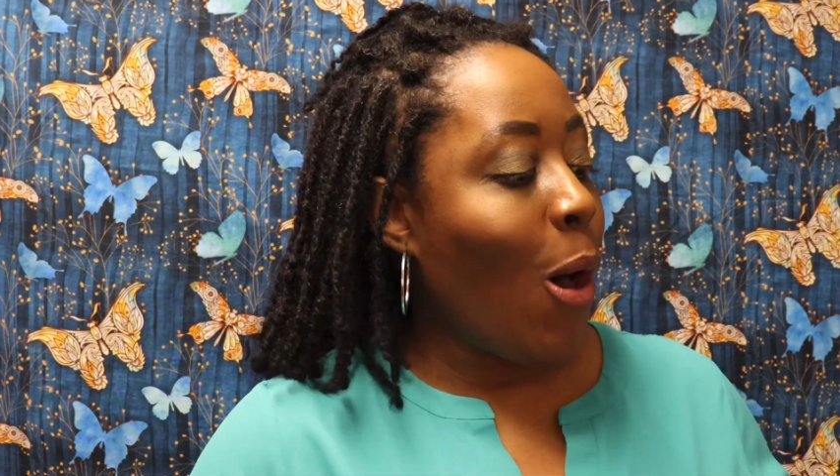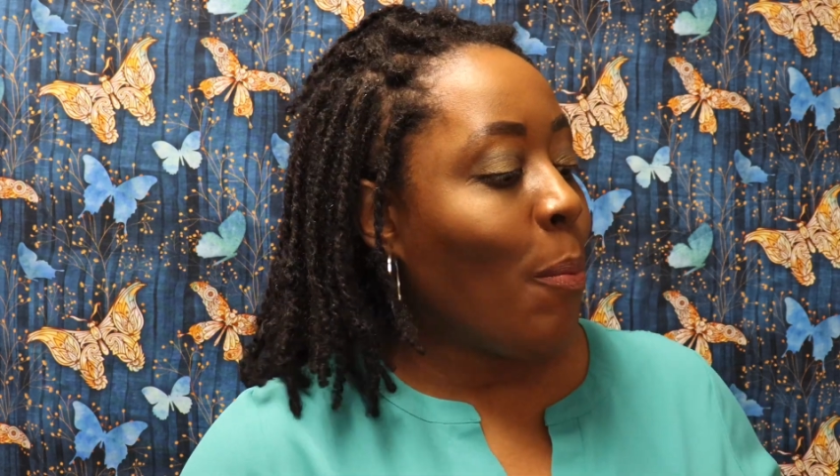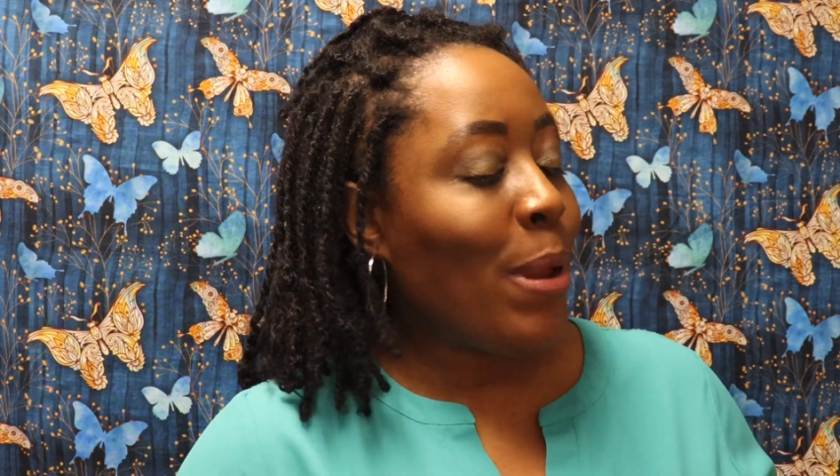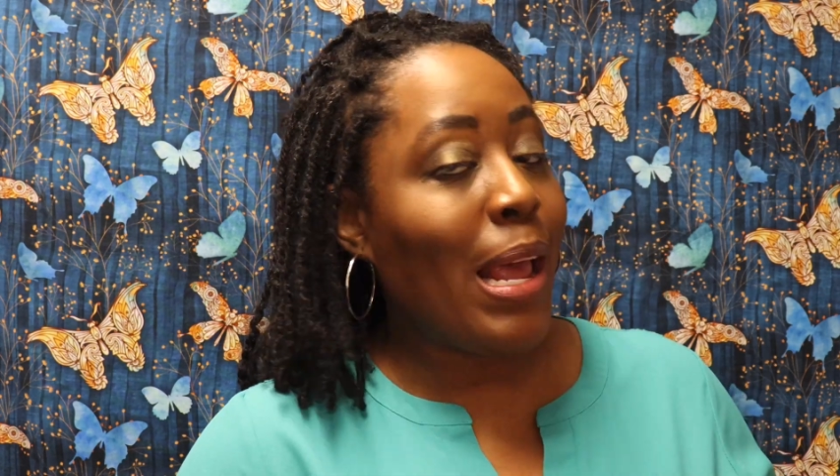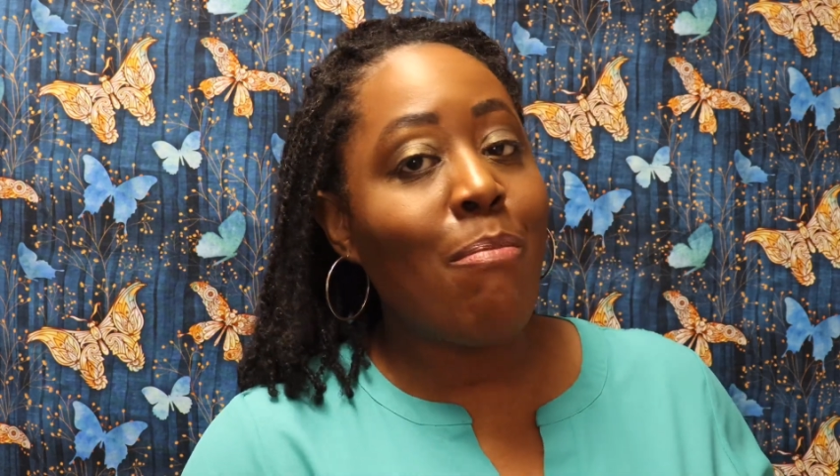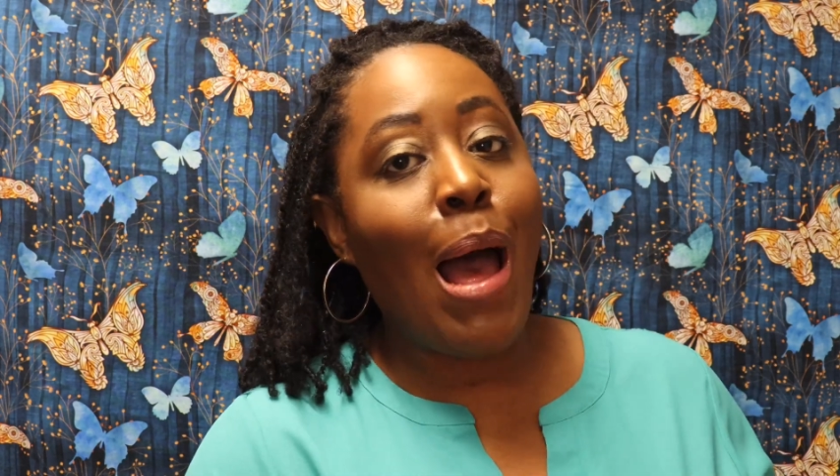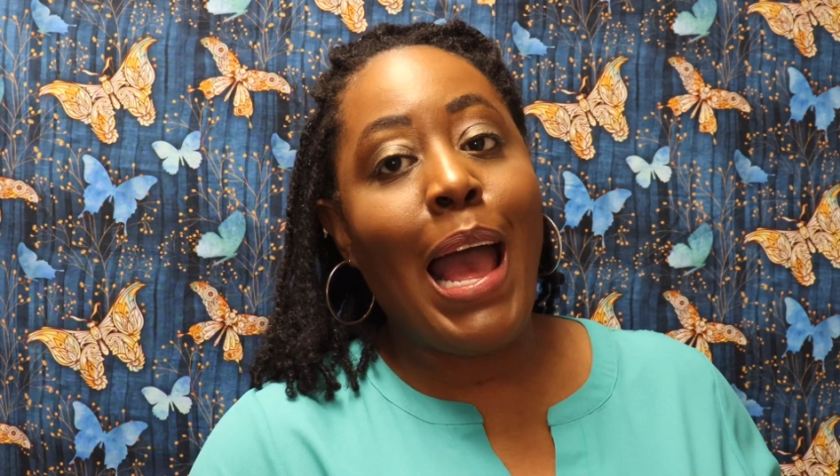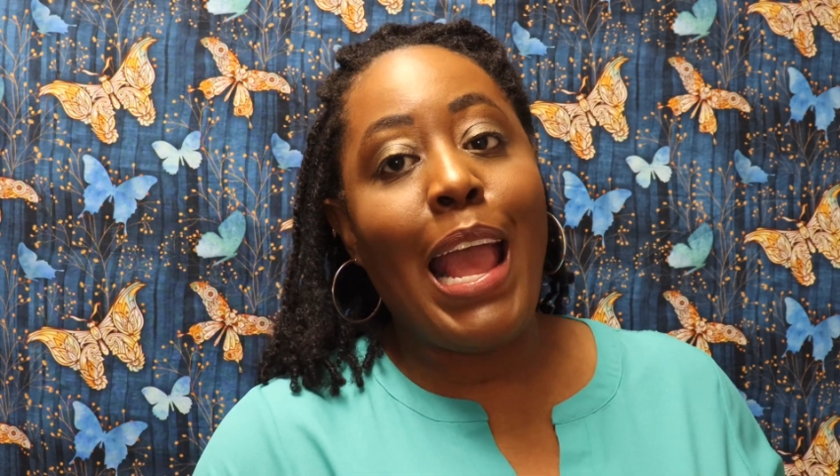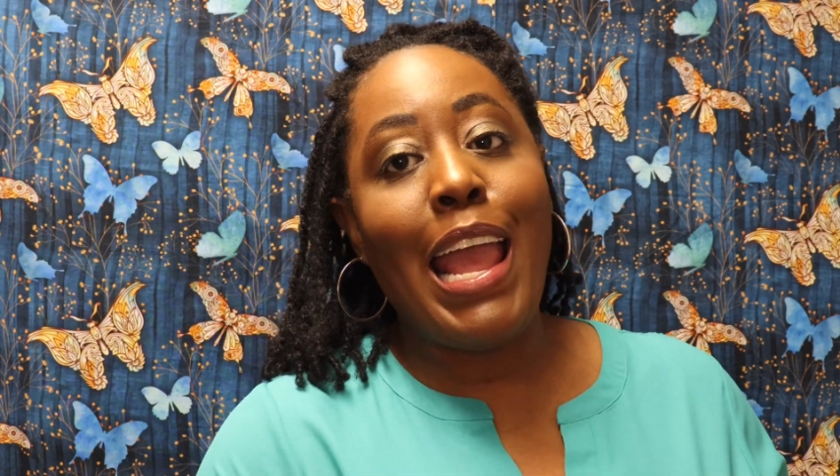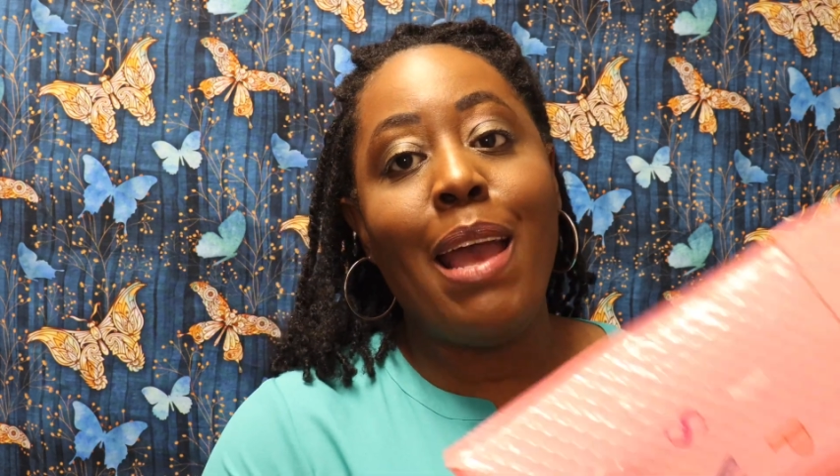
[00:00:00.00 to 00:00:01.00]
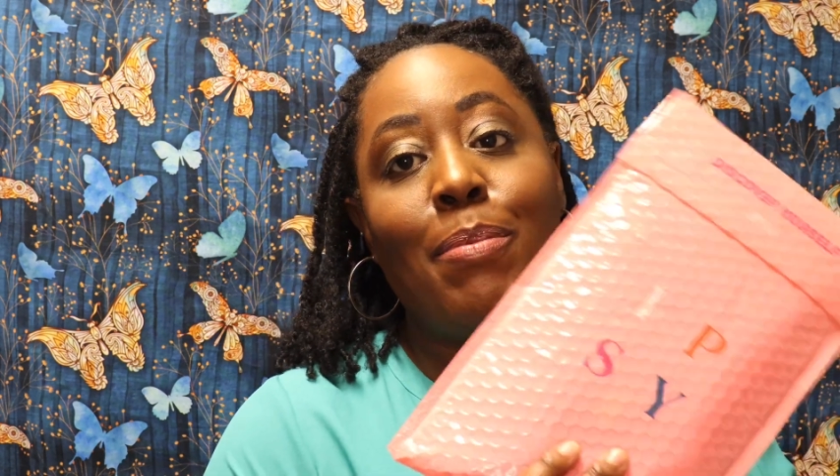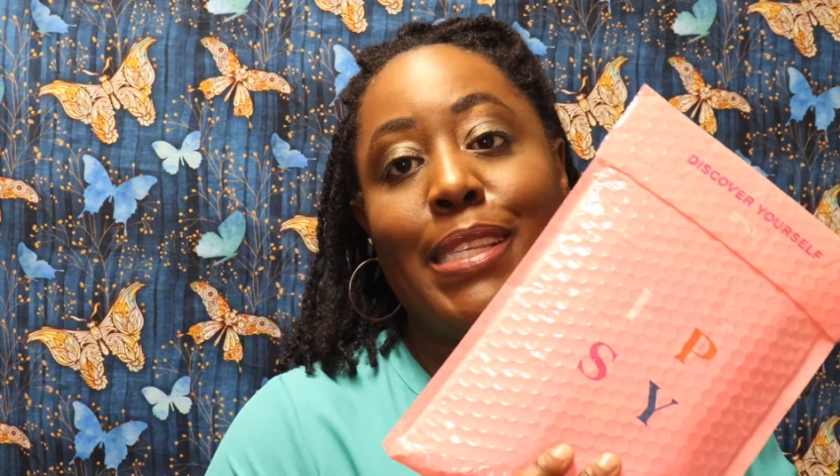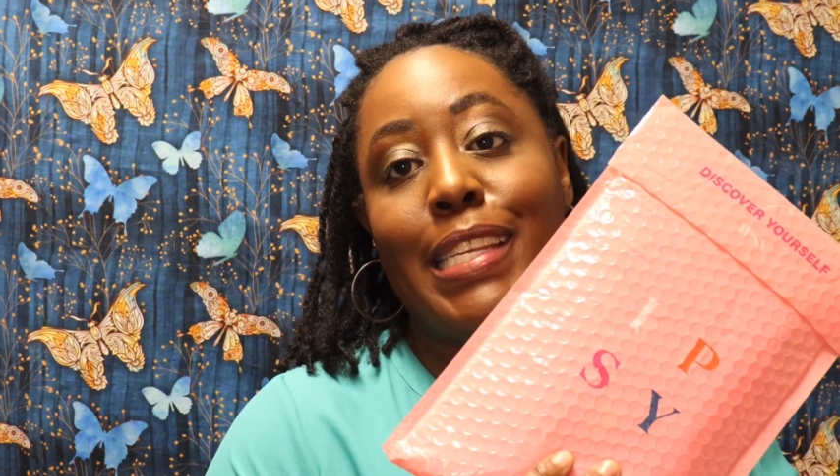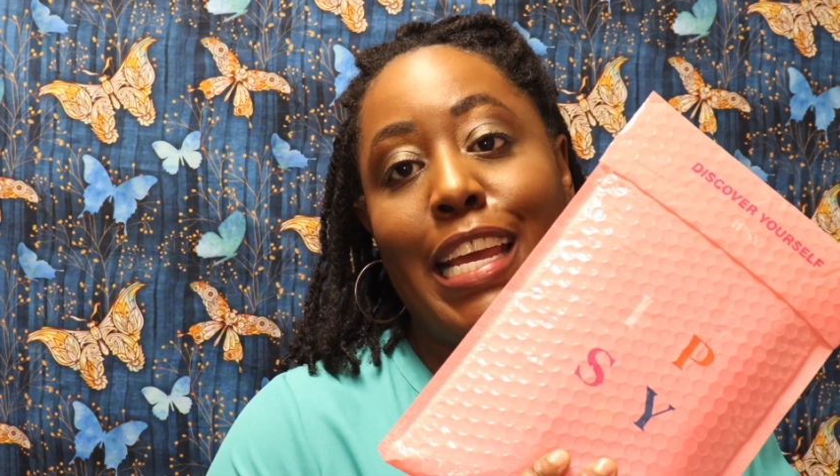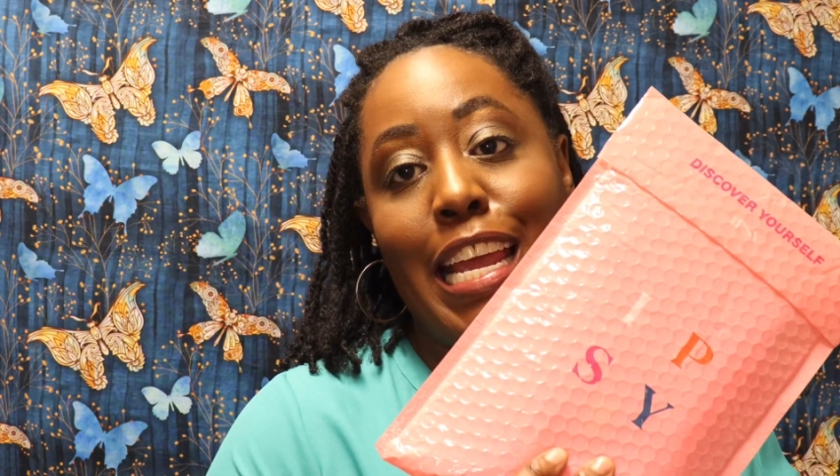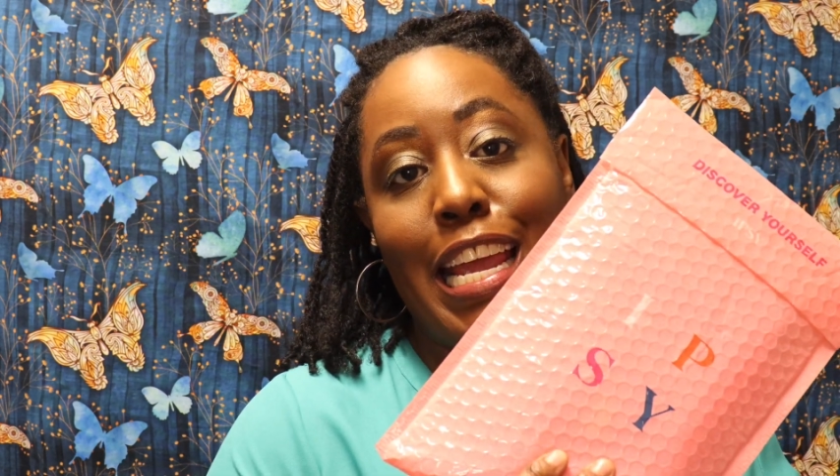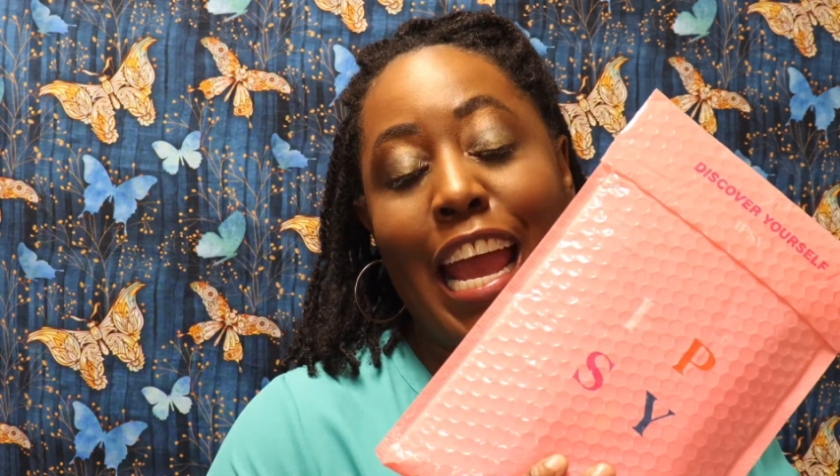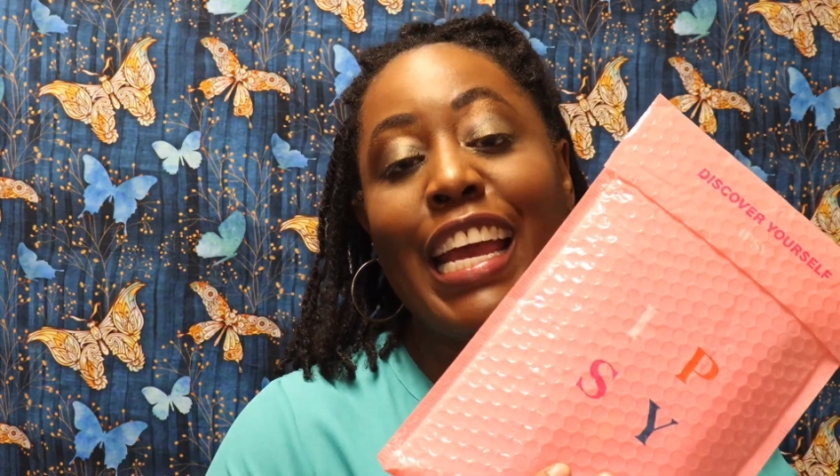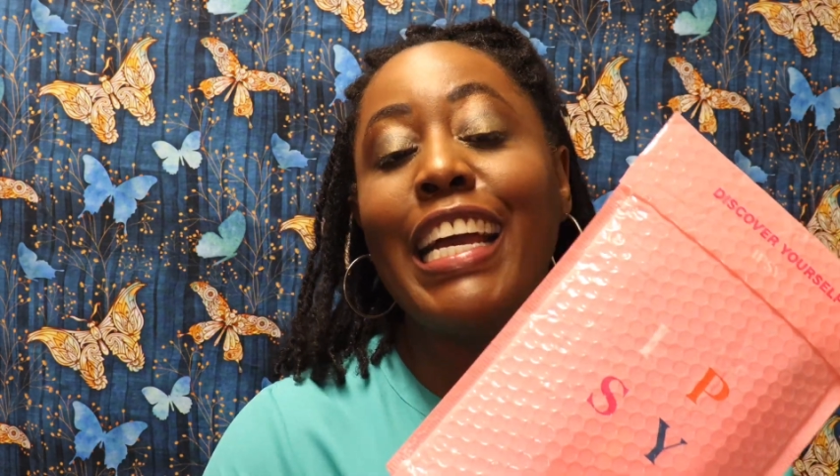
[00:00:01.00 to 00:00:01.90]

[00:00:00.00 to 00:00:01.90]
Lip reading: opening my IPSY